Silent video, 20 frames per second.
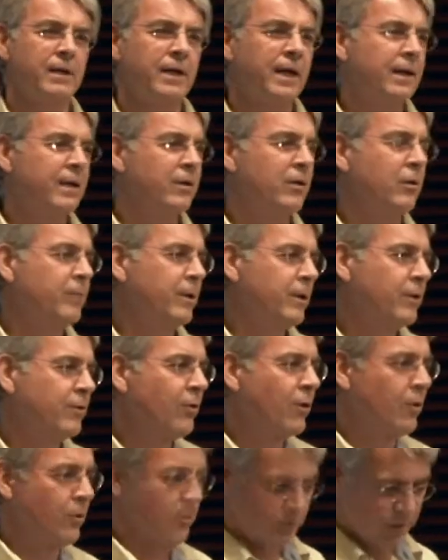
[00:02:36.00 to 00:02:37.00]
economic
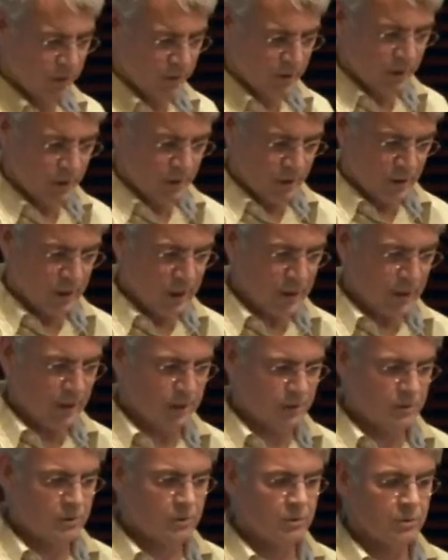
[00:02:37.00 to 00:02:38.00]
growth
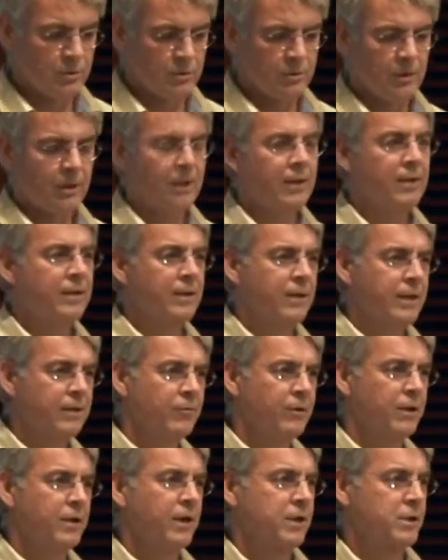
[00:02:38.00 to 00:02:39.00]
to the
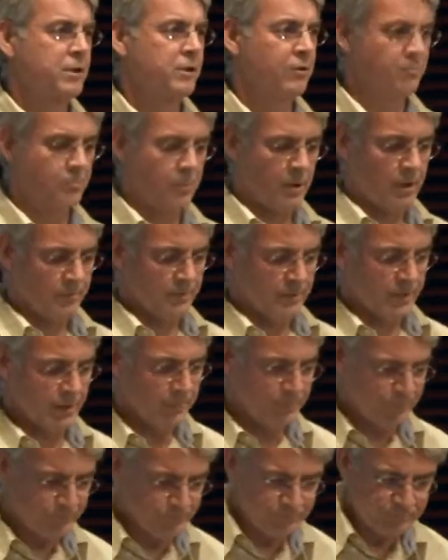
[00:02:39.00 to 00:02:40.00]
reduction of poverty?
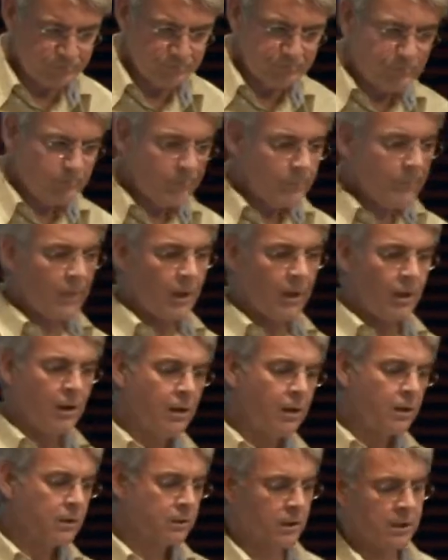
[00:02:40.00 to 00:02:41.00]

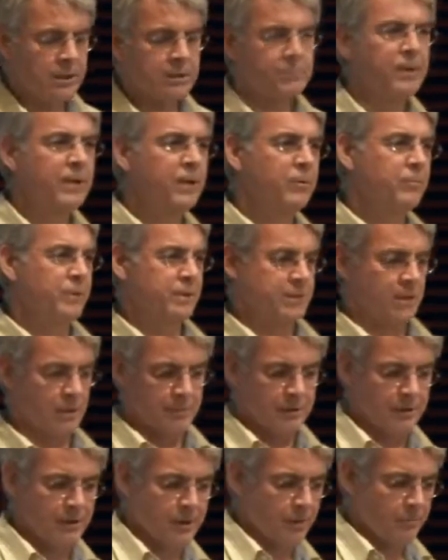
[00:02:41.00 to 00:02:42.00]
So let's begin with some of
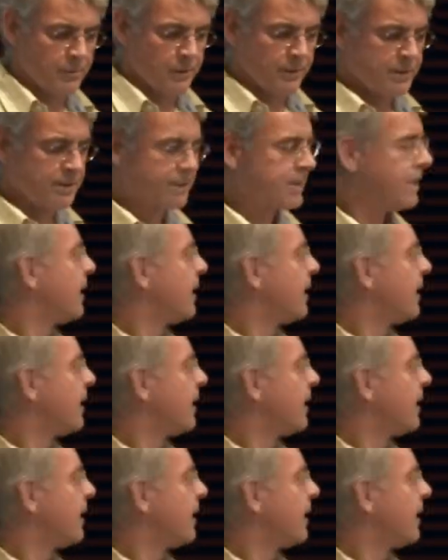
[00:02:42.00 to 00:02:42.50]
the numbers.